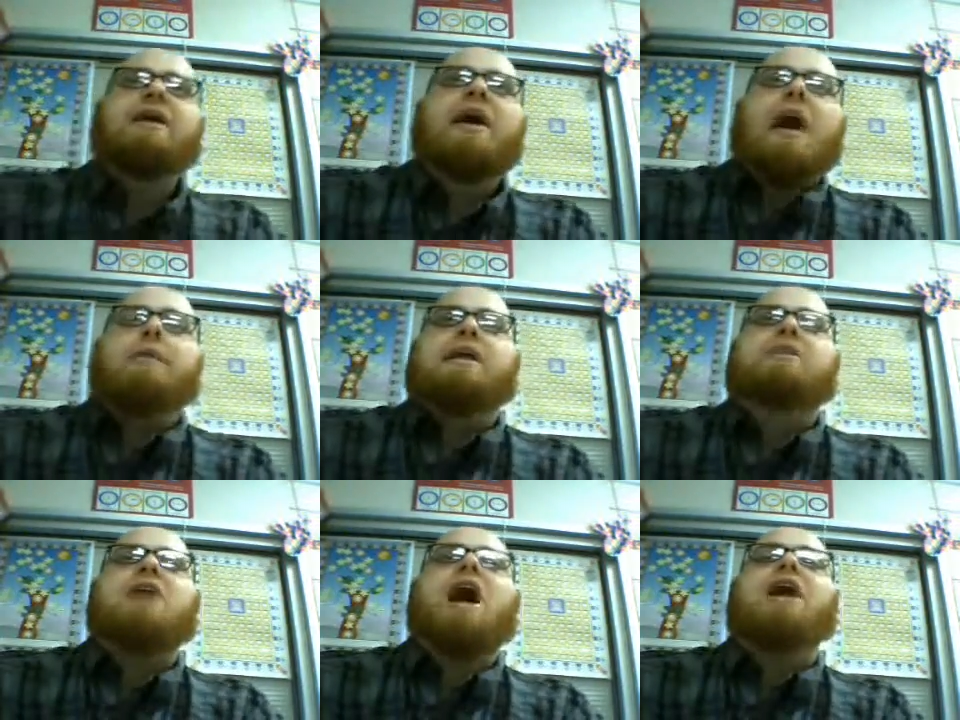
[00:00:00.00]
And when He
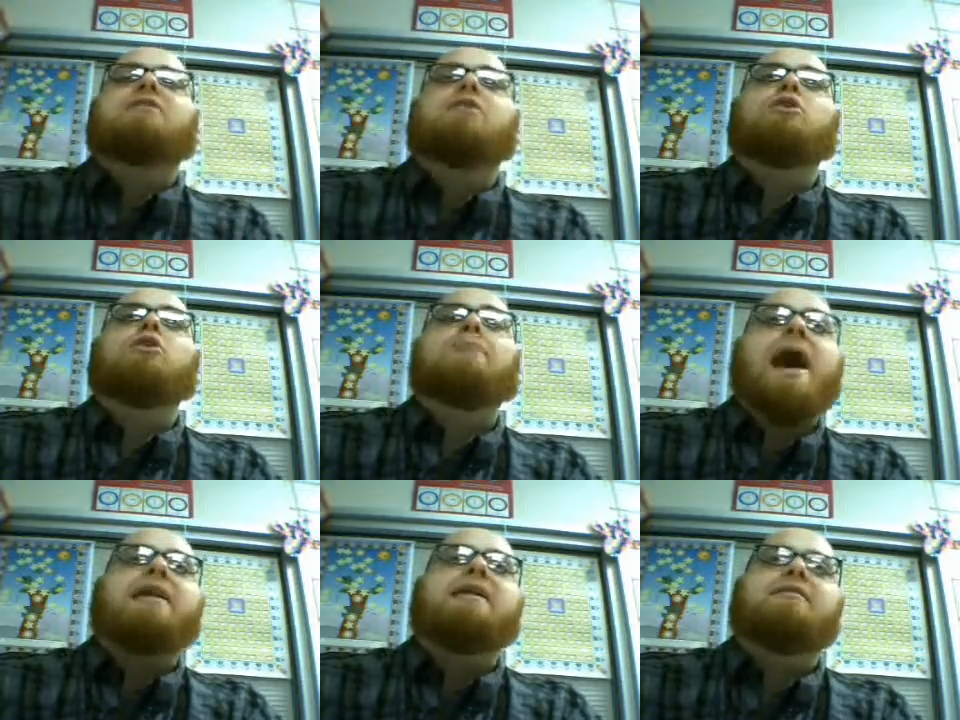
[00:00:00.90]
taught it to
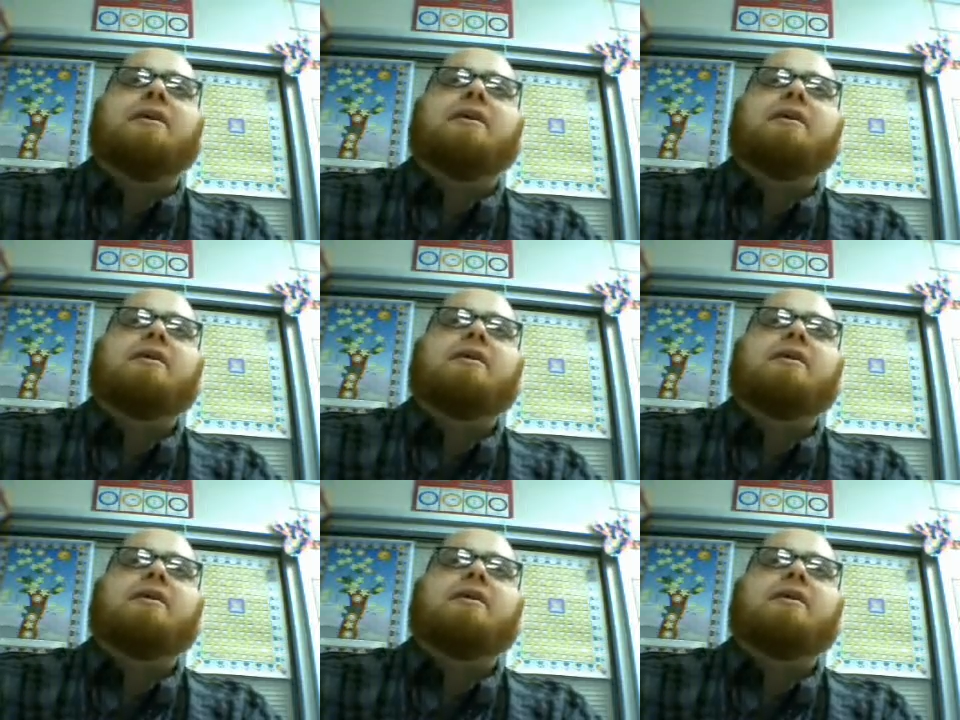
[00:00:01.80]
humanity